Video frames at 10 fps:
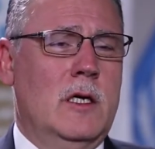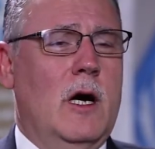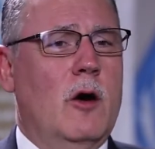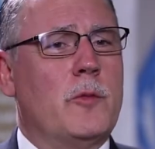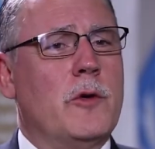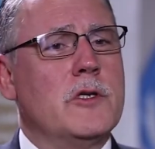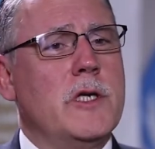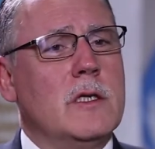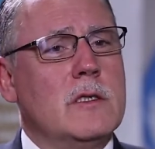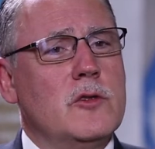Our
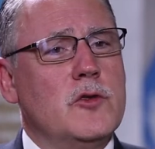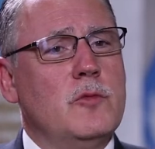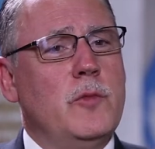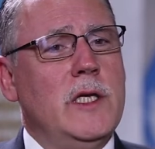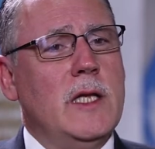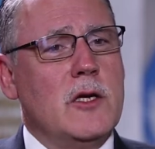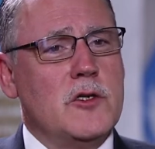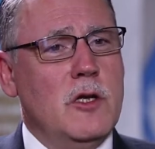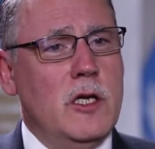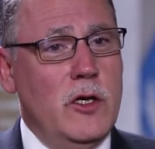projects should be
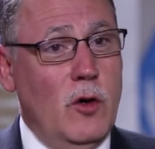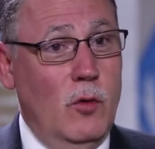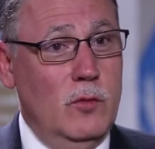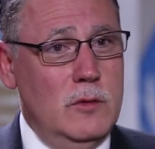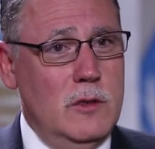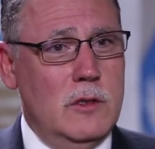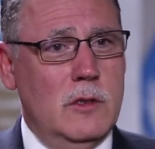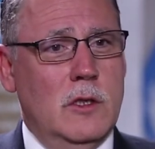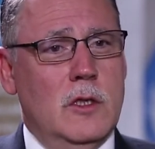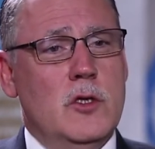nationally owned,
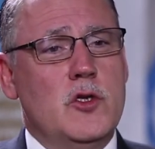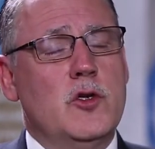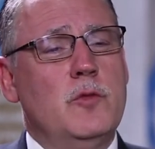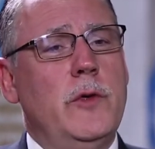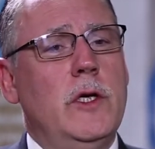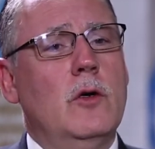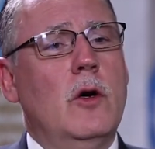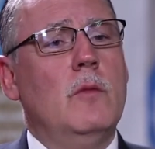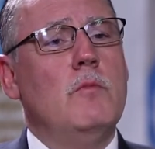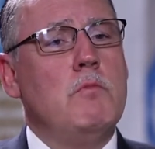should be
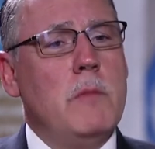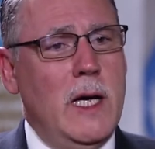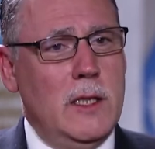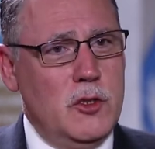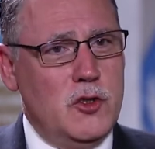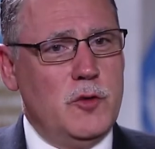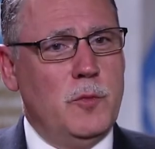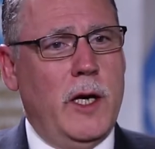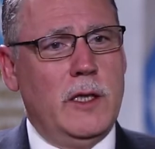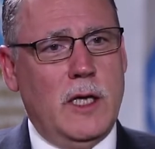managed
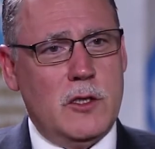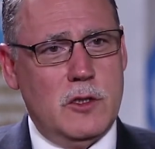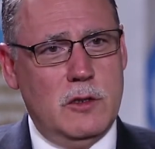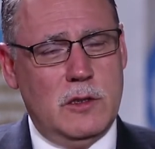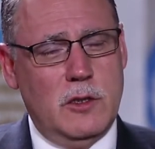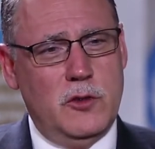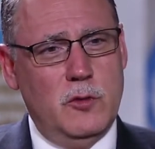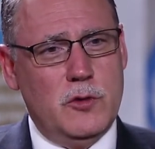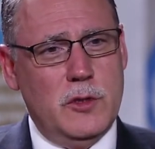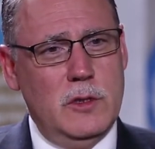by national
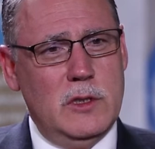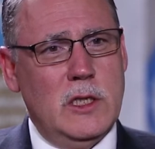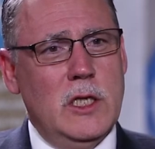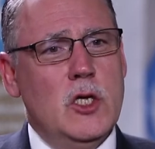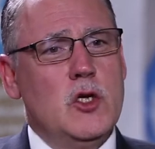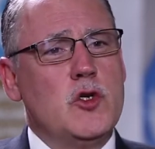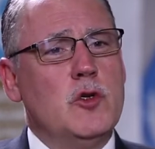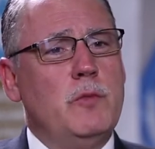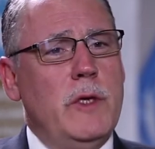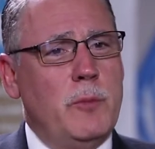institutions,
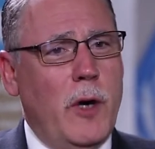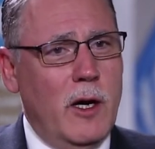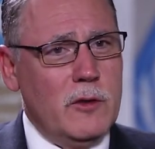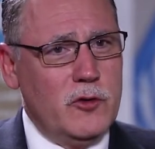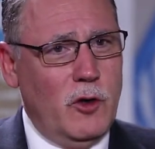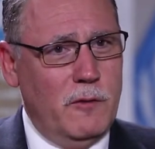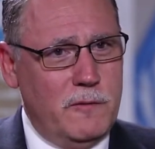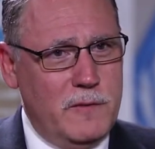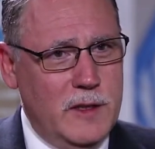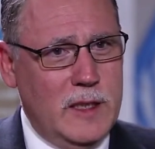should be part
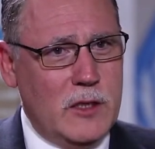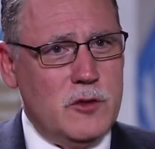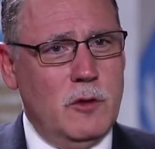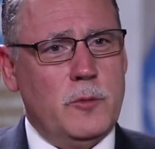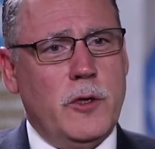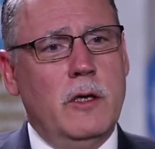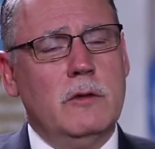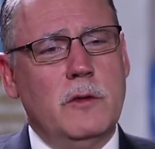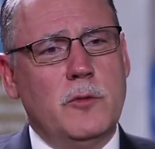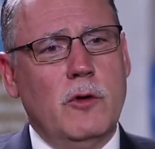of the national
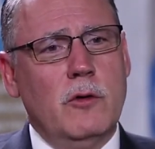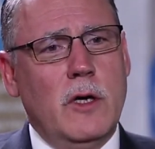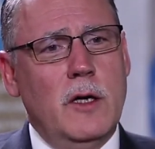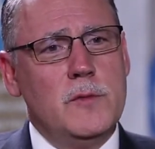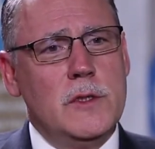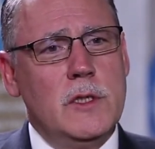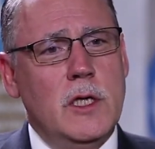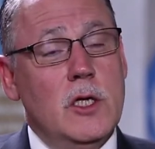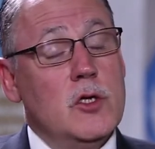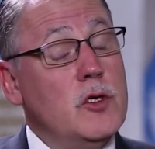priority programs,
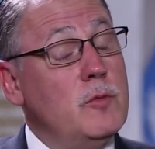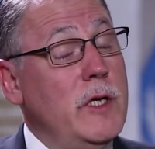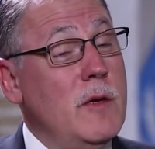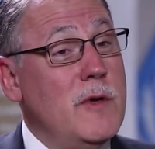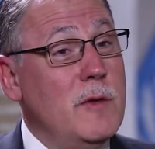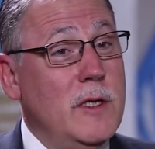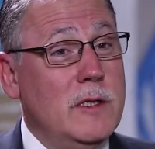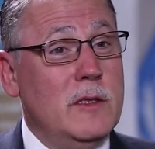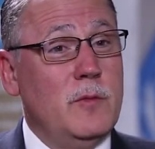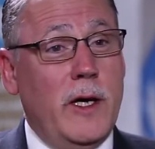should be
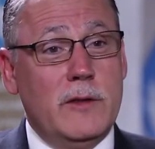implemented by